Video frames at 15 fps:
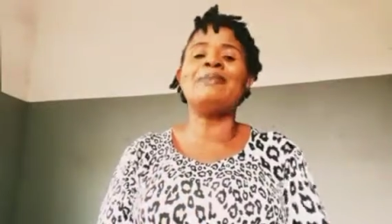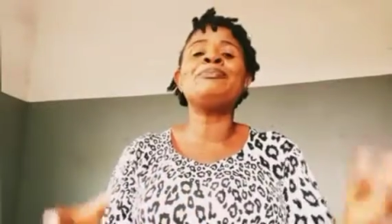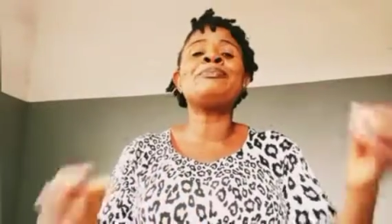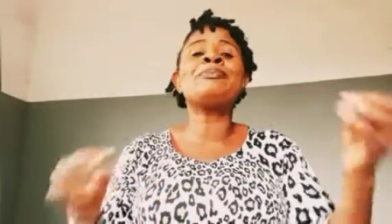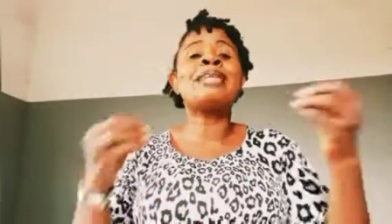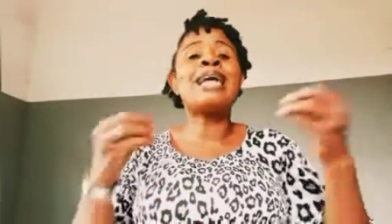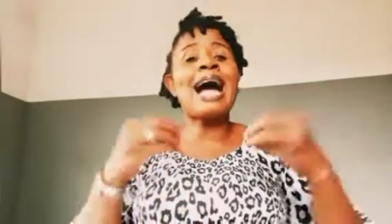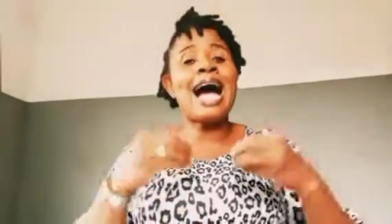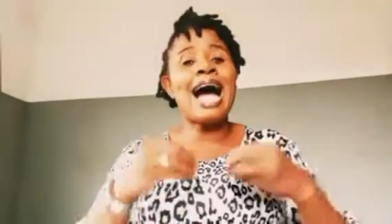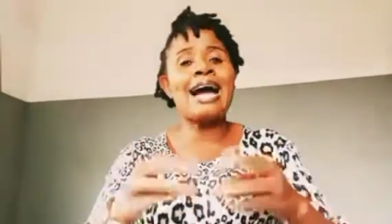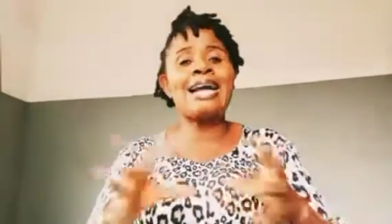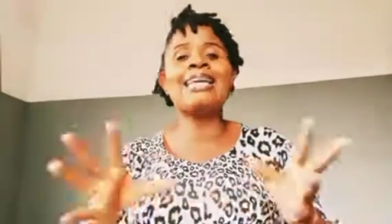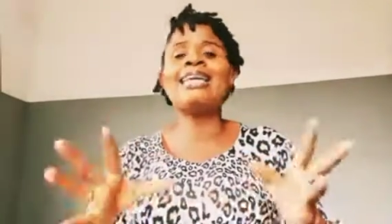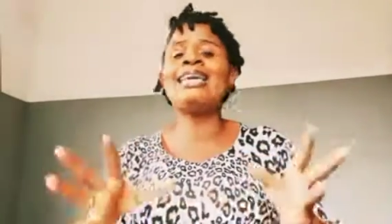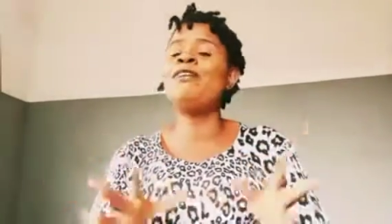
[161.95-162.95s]
and
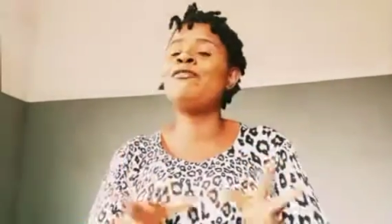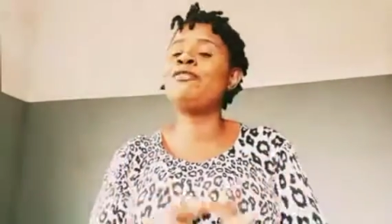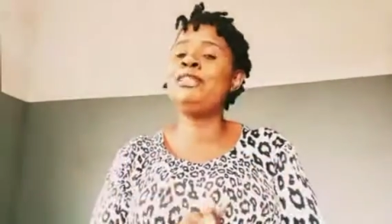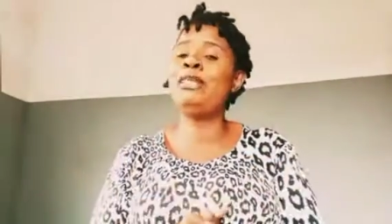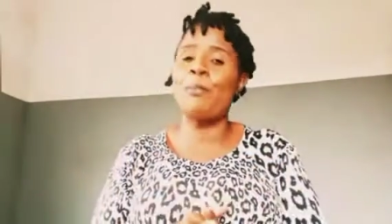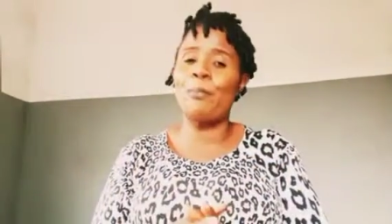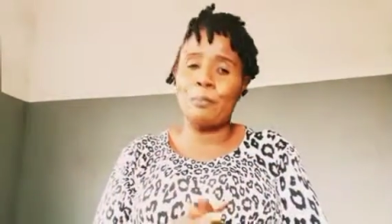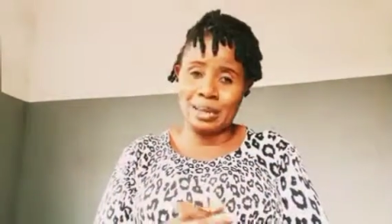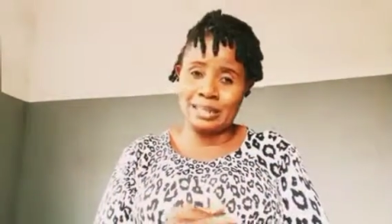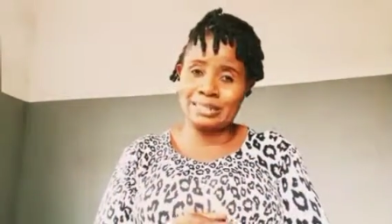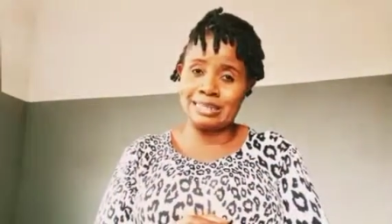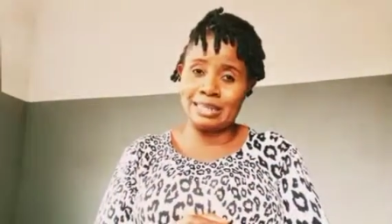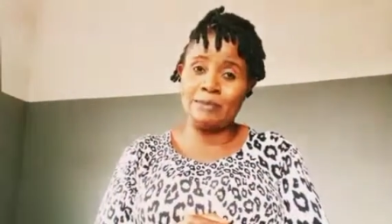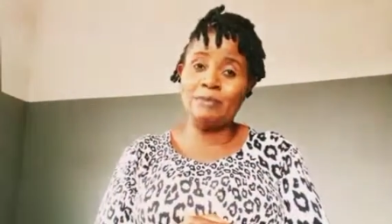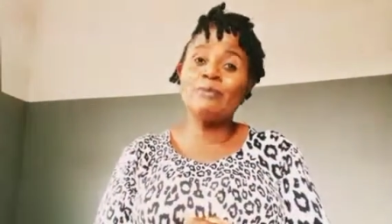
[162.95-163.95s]
give the person
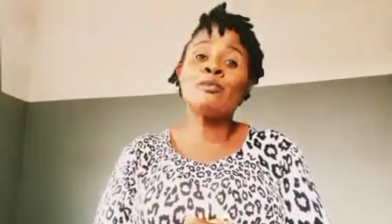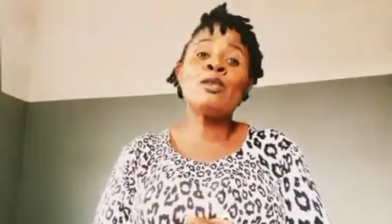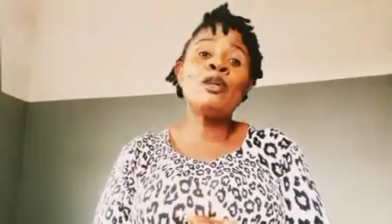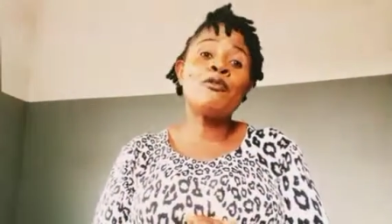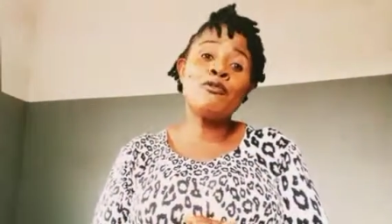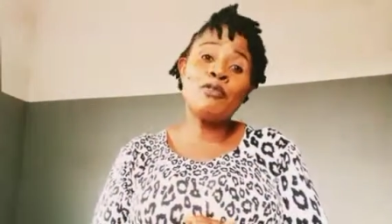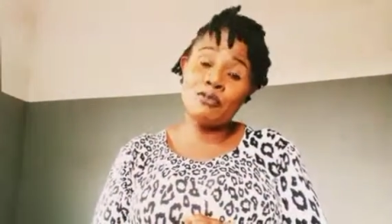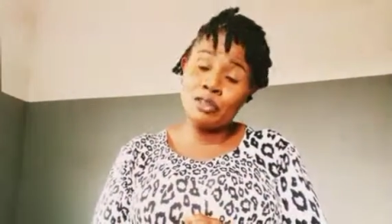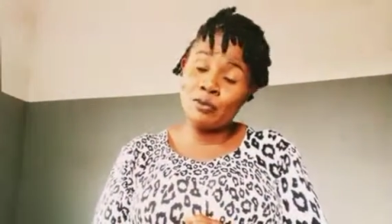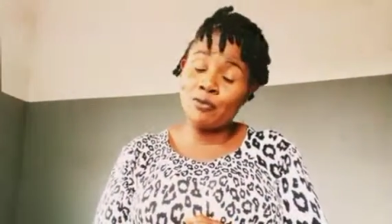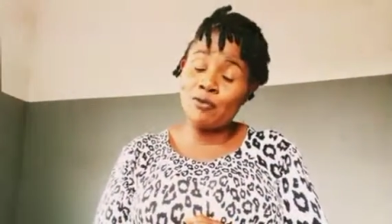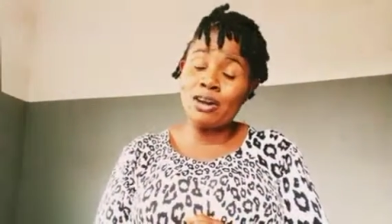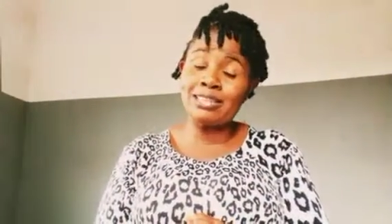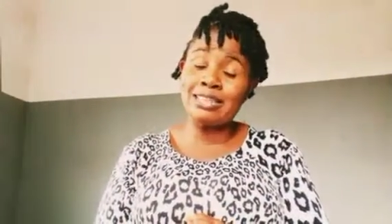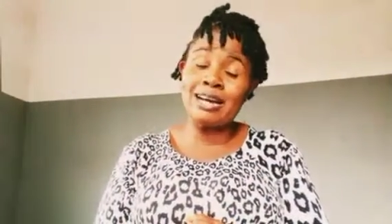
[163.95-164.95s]

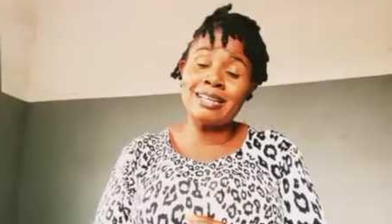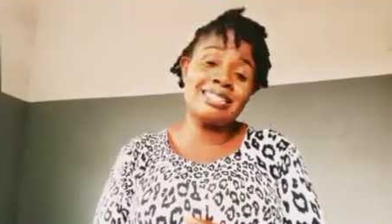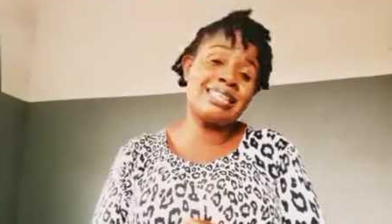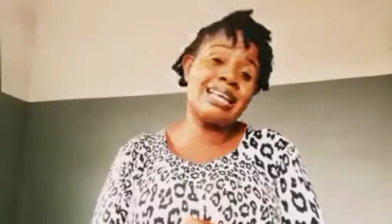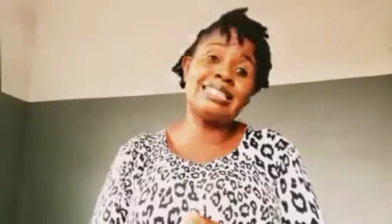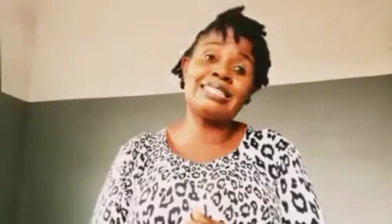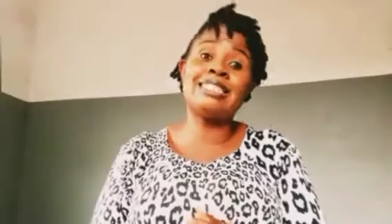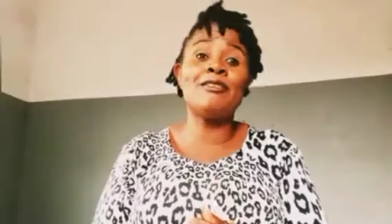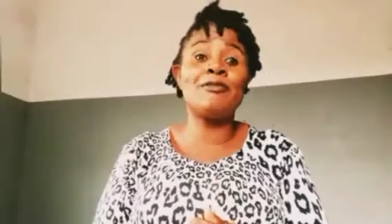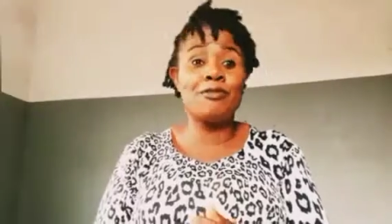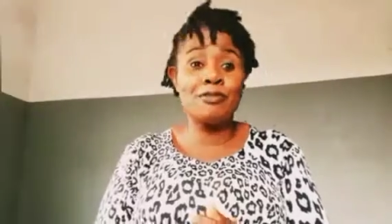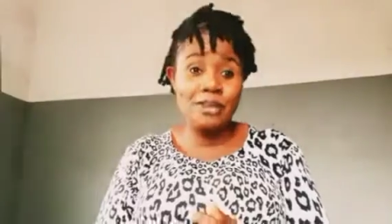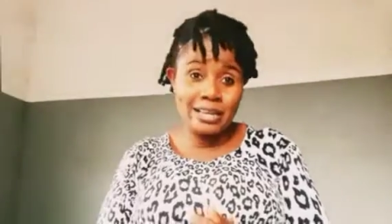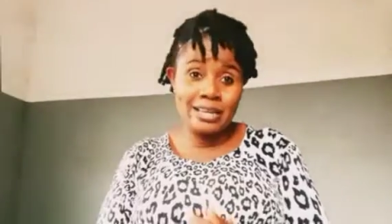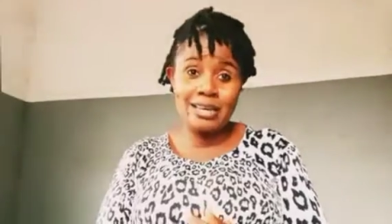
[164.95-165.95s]
54,000 as a free
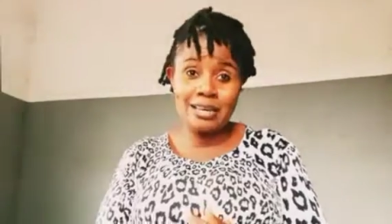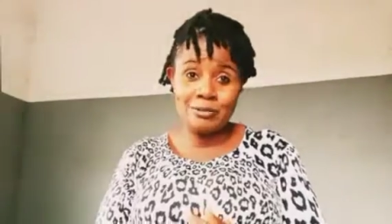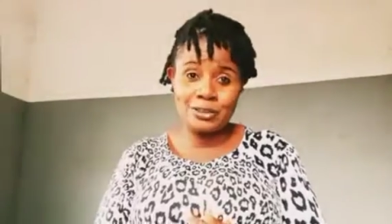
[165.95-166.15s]
gift.